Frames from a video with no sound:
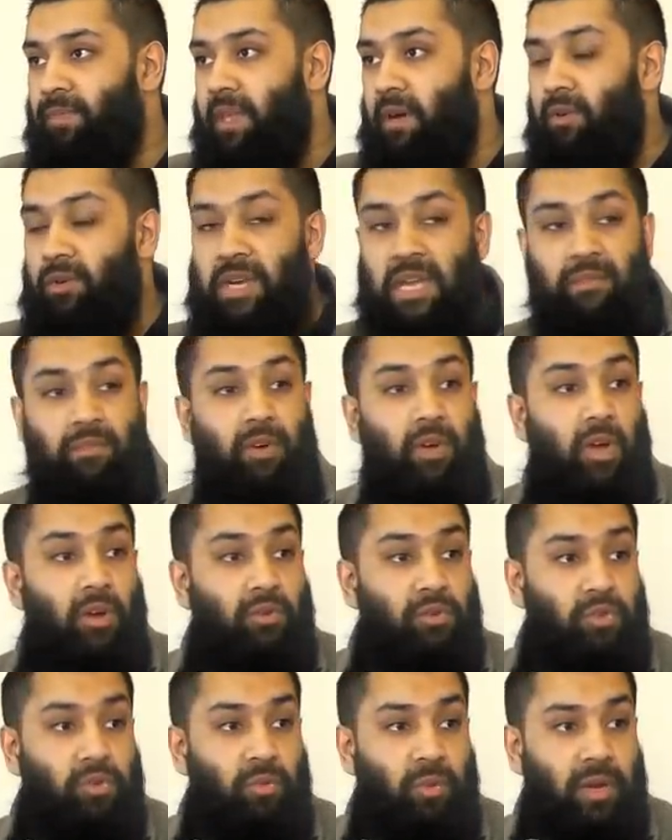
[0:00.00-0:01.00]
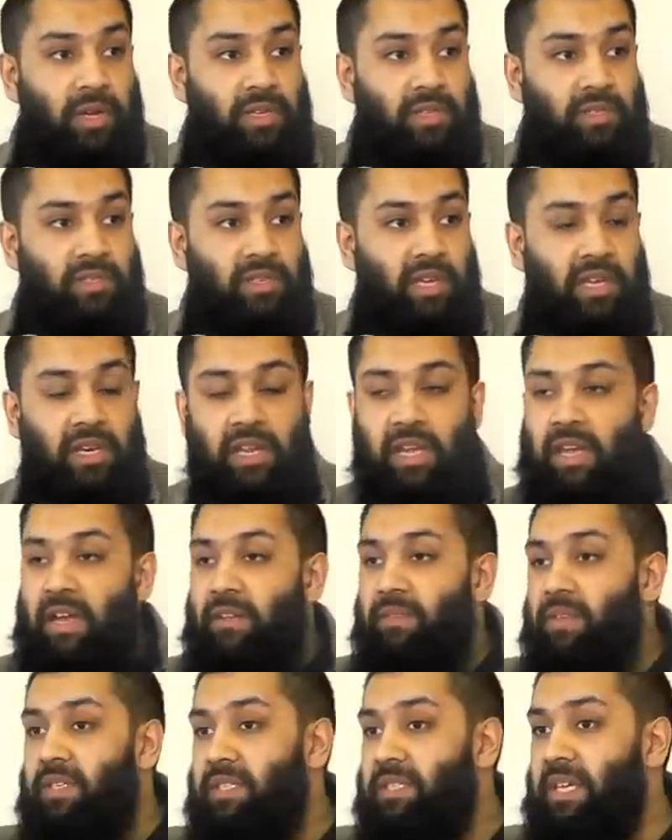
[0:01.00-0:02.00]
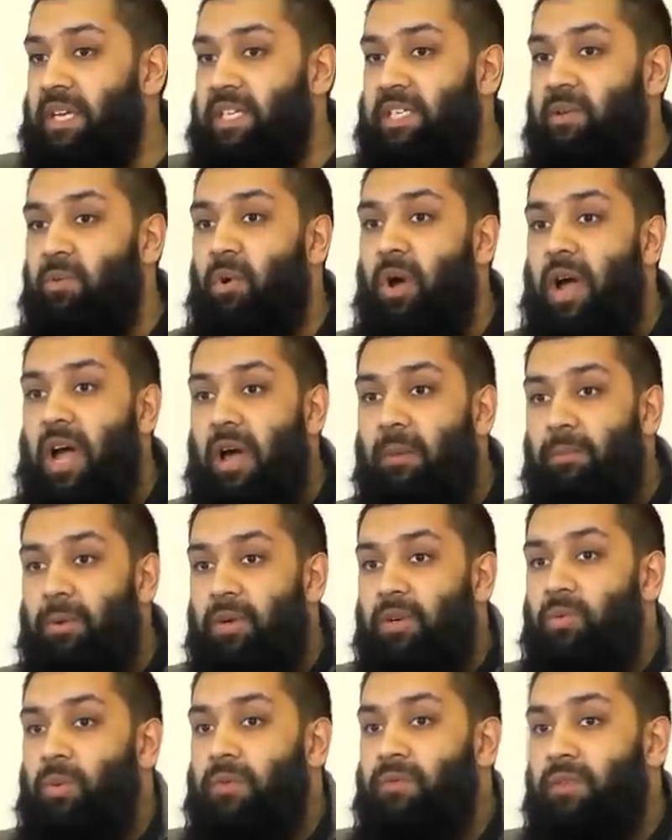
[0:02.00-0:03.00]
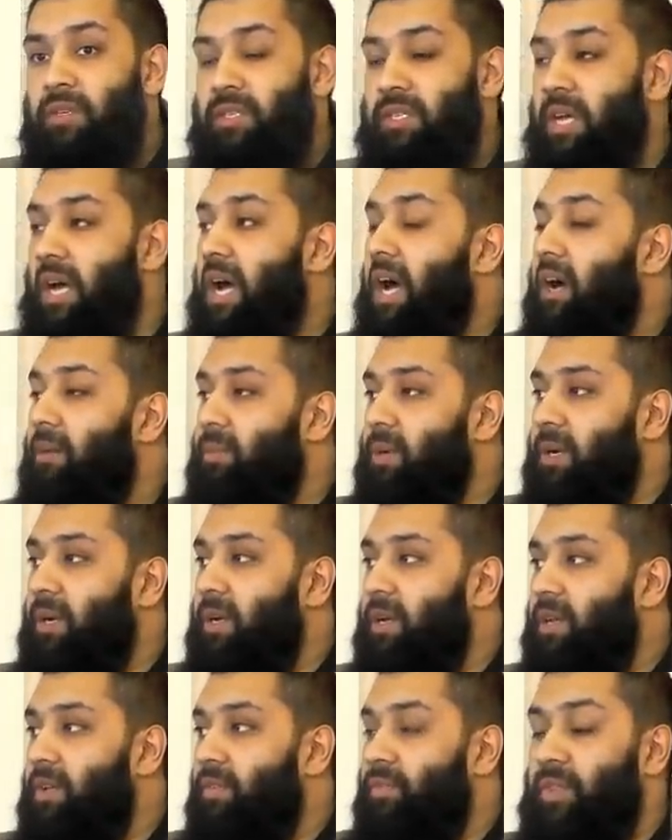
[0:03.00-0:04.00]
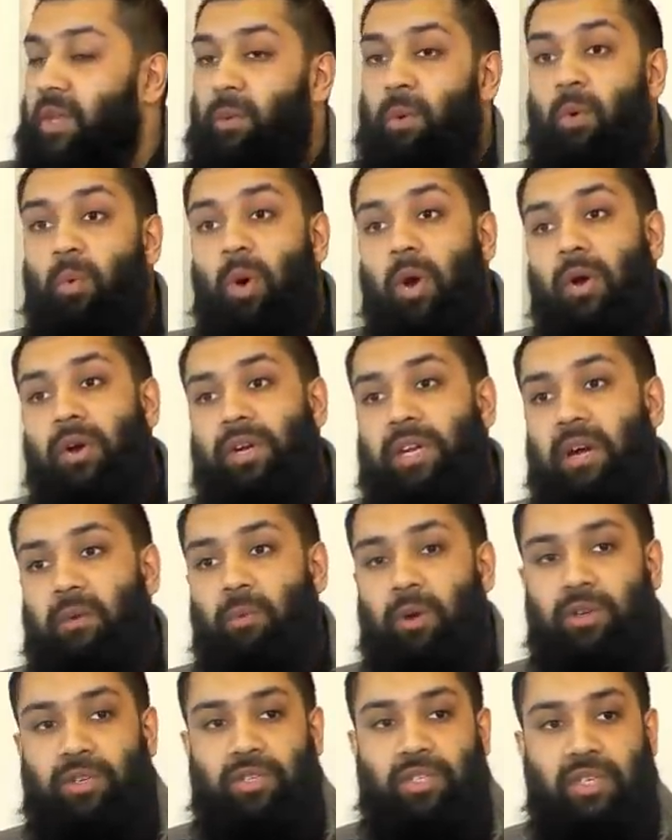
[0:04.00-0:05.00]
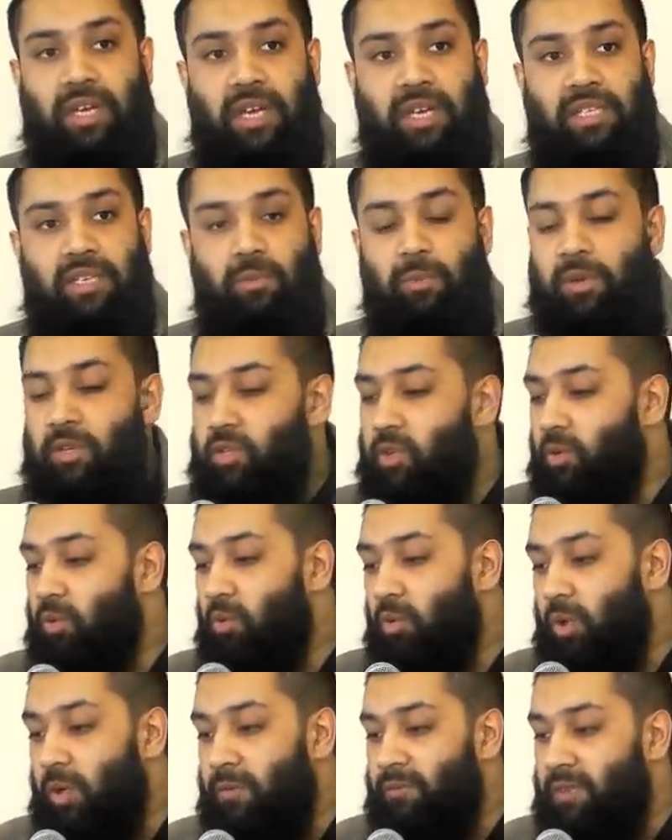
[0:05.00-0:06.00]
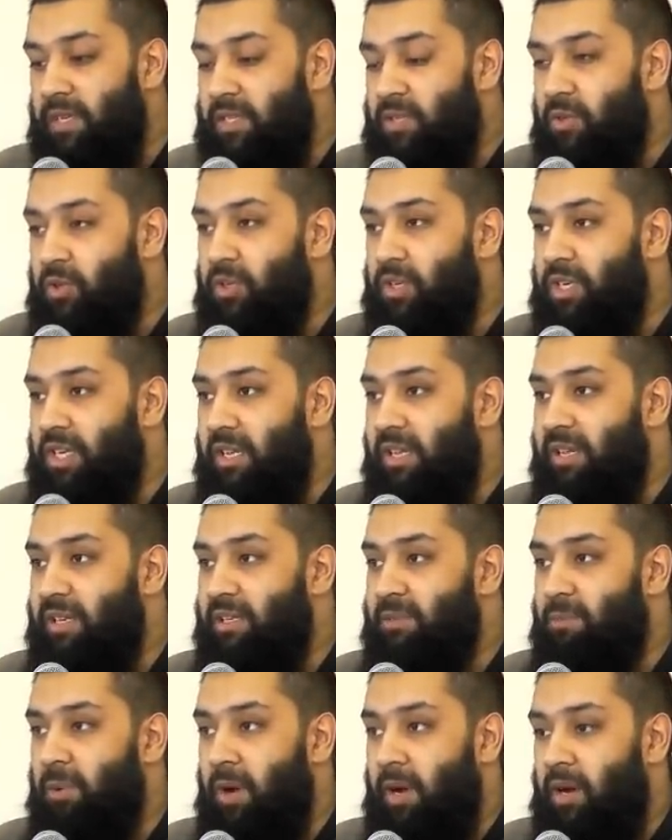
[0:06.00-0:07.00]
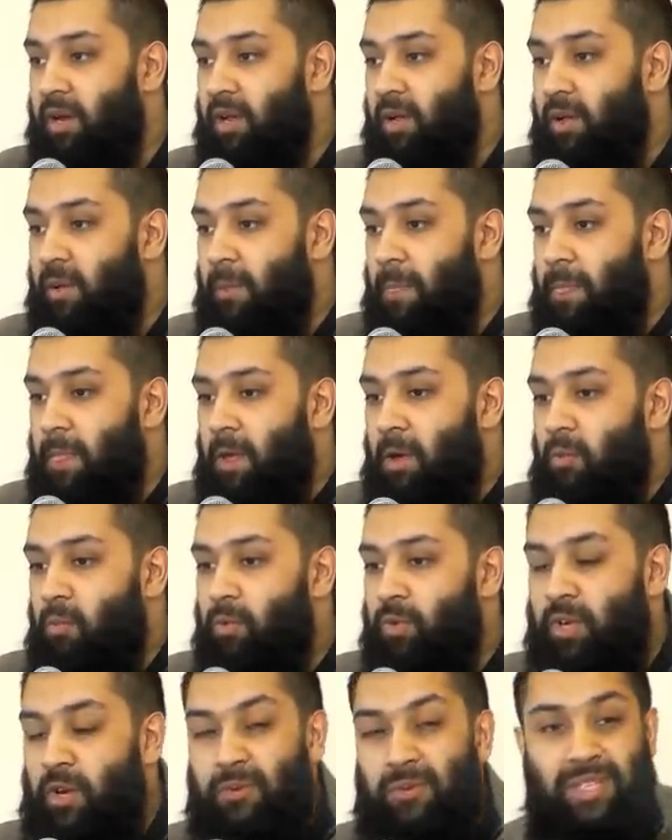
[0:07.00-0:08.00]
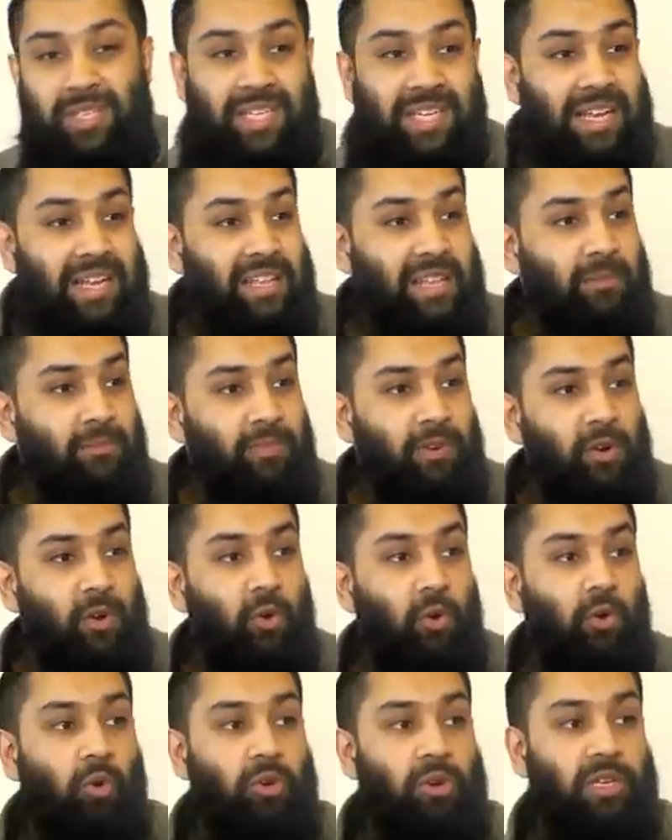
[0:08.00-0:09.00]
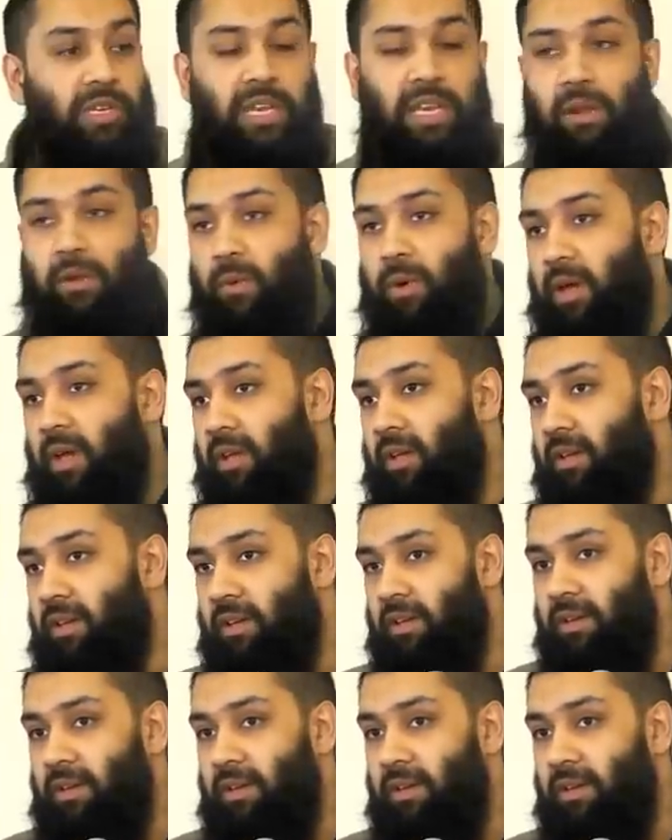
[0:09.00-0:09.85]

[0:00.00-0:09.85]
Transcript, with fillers: They'll never go to waste. And this is actually what happened with the Sahaba. They were worried at one stage that we're doing all of these good deeds, but we don't see them recorded anywhere.